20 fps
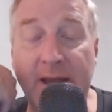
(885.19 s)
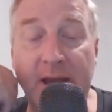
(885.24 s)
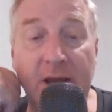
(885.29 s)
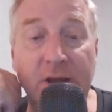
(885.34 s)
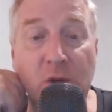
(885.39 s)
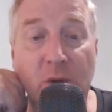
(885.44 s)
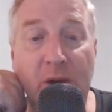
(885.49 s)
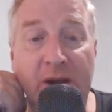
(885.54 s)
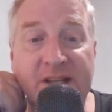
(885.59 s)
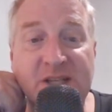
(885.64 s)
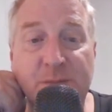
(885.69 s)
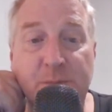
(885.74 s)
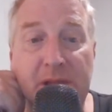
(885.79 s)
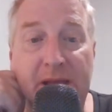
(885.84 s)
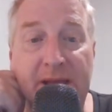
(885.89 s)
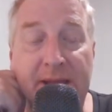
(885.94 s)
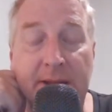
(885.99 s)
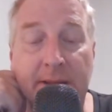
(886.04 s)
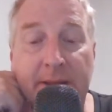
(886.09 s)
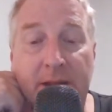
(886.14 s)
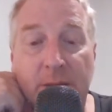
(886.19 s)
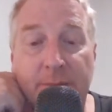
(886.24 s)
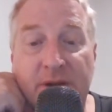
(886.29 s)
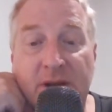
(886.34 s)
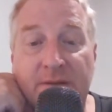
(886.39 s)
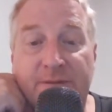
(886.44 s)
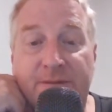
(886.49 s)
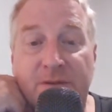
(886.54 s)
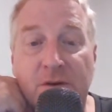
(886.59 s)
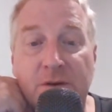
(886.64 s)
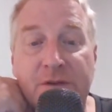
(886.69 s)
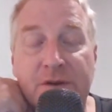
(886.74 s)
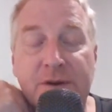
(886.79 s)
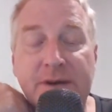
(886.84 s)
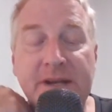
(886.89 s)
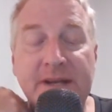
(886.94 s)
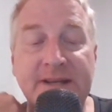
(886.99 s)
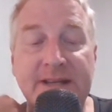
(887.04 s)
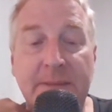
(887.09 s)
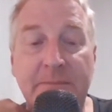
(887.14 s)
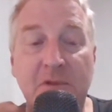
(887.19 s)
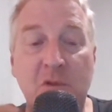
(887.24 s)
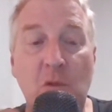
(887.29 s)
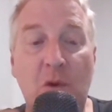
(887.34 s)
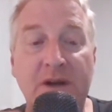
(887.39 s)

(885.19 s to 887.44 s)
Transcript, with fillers: Can you explain a little bit further in depth?